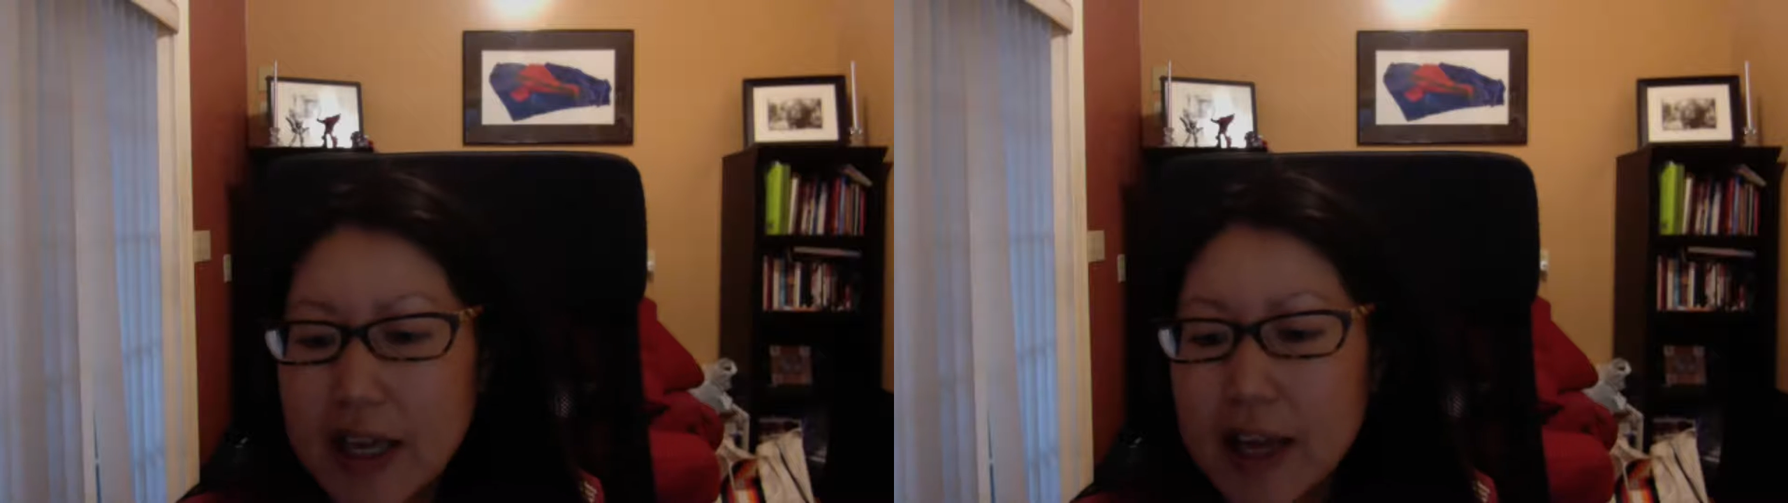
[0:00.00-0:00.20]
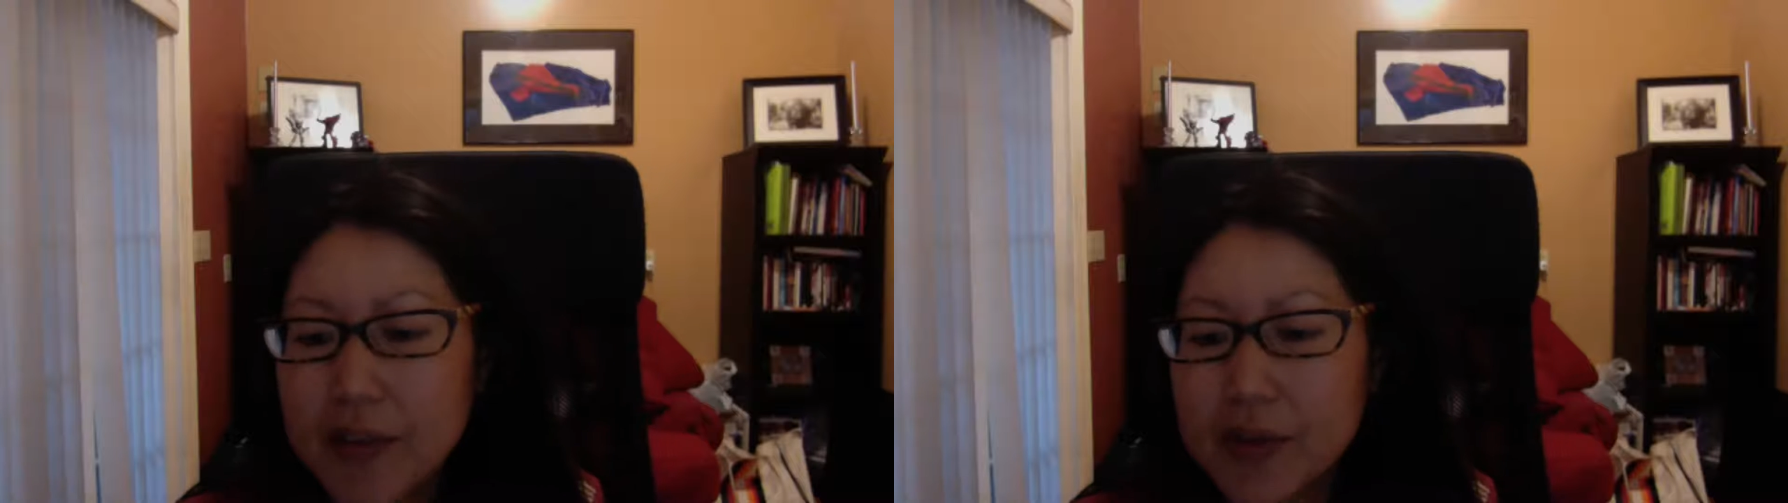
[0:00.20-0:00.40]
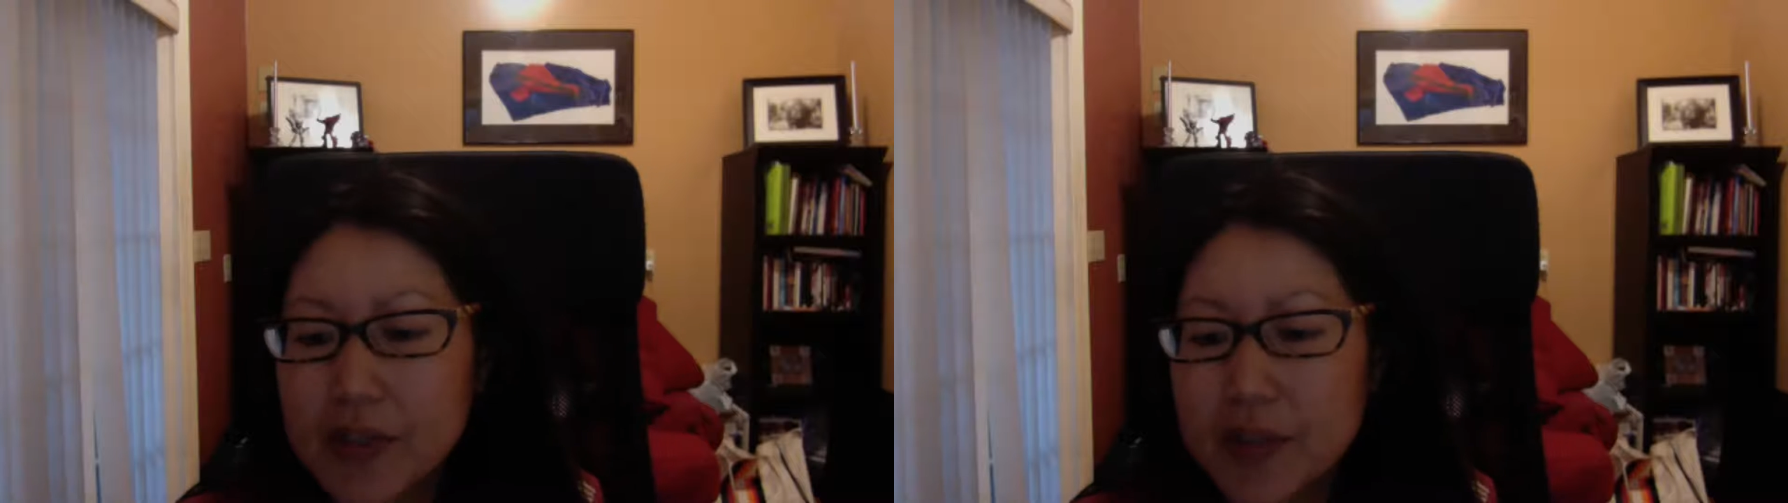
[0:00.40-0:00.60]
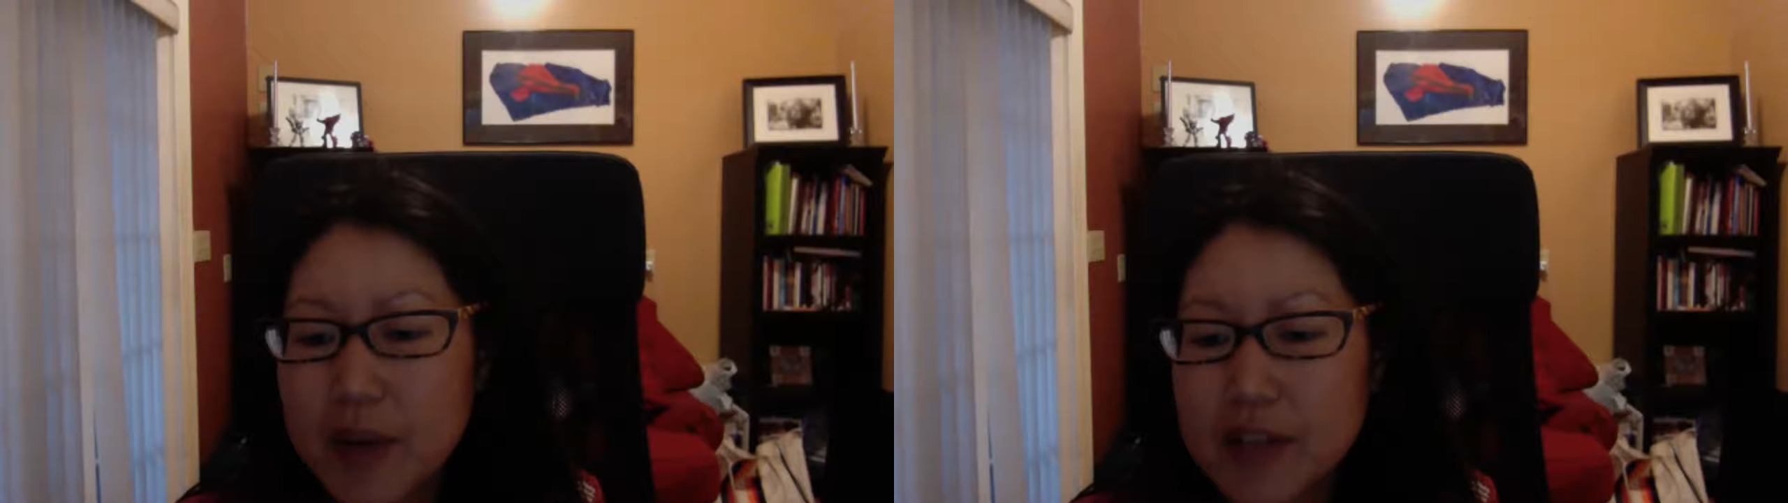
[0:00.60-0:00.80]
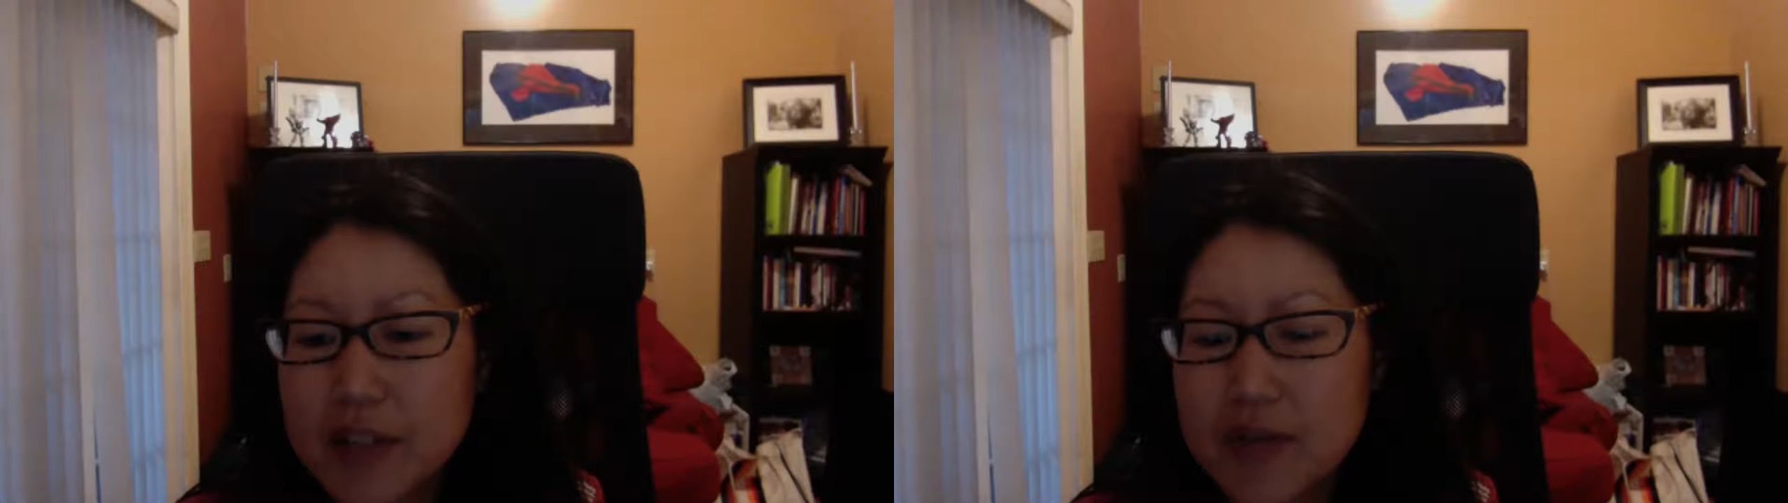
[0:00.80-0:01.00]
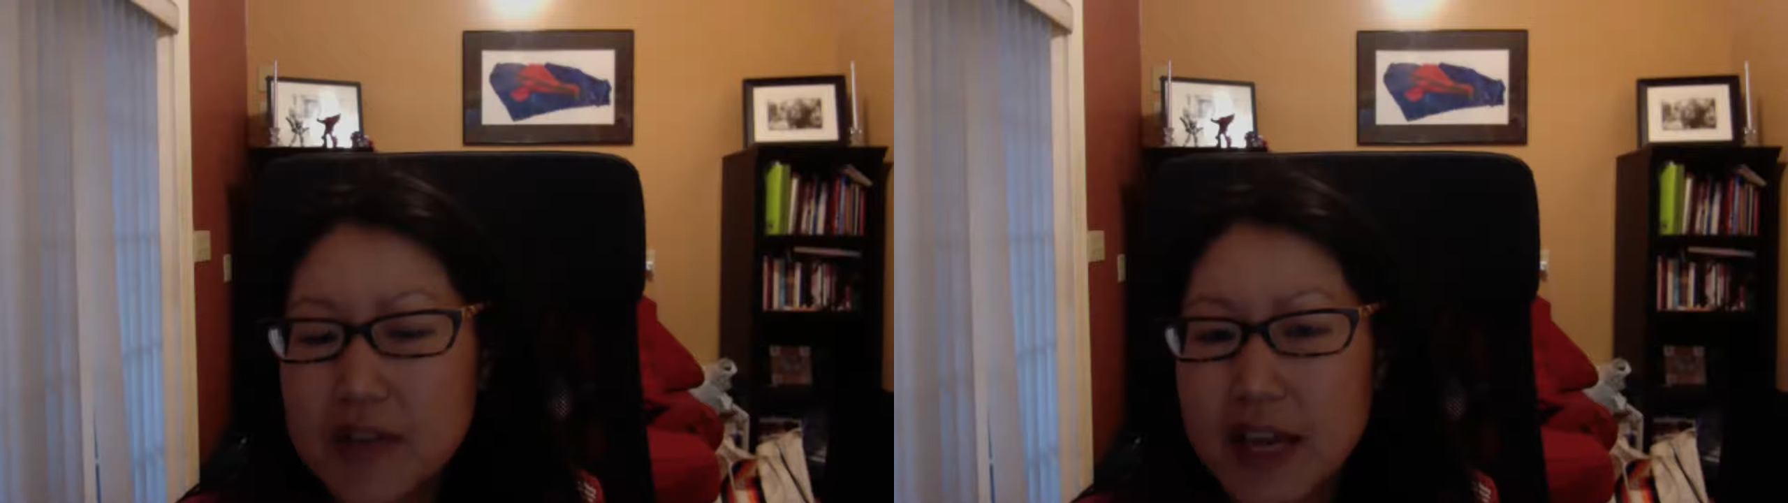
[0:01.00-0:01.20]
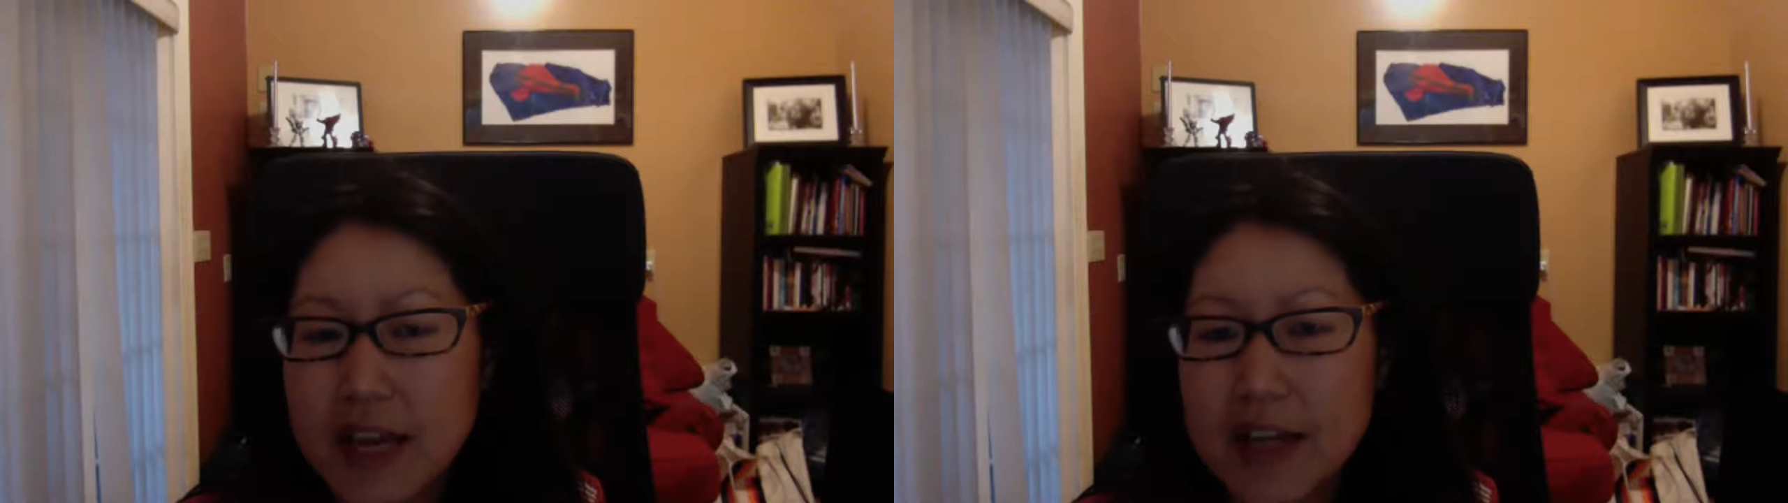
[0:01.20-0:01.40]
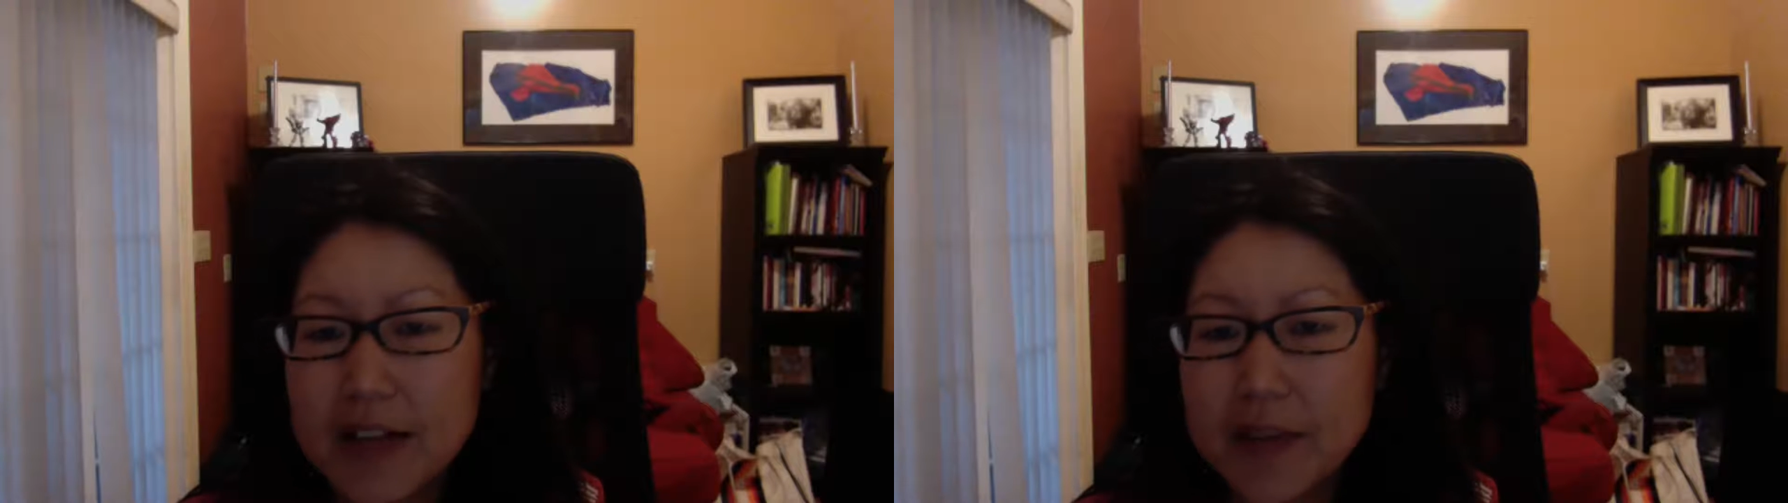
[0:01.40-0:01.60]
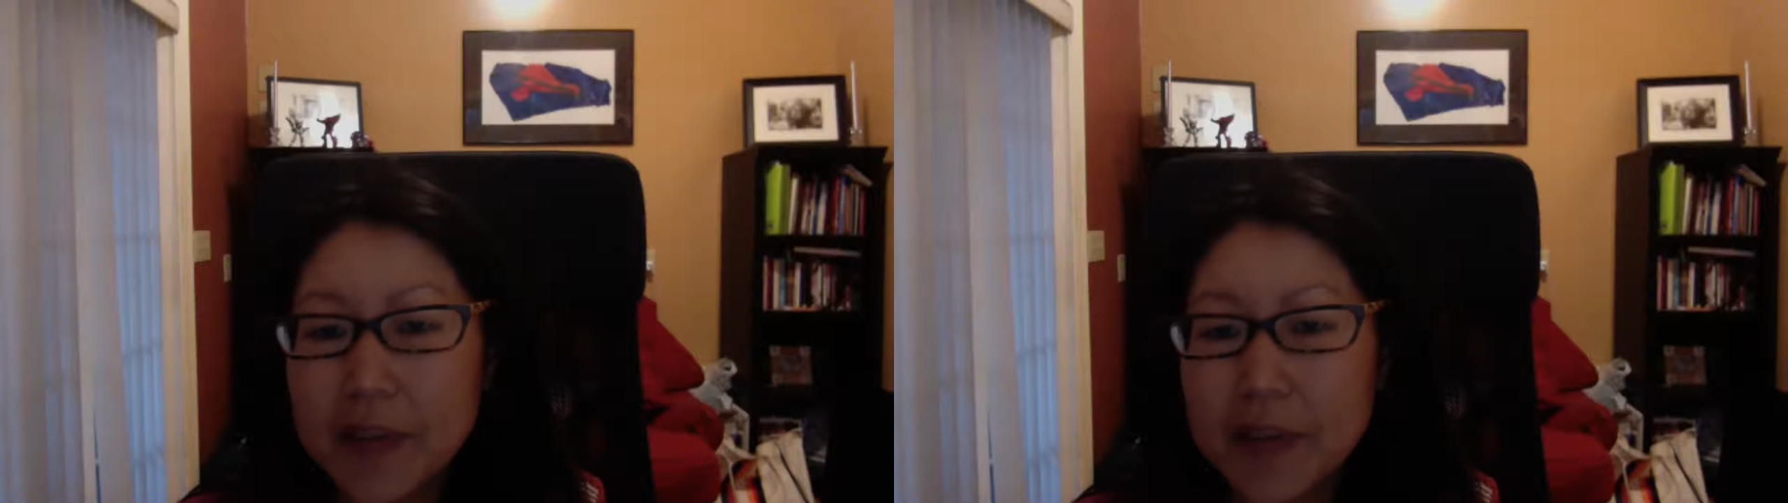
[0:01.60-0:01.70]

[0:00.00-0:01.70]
And the responsive site,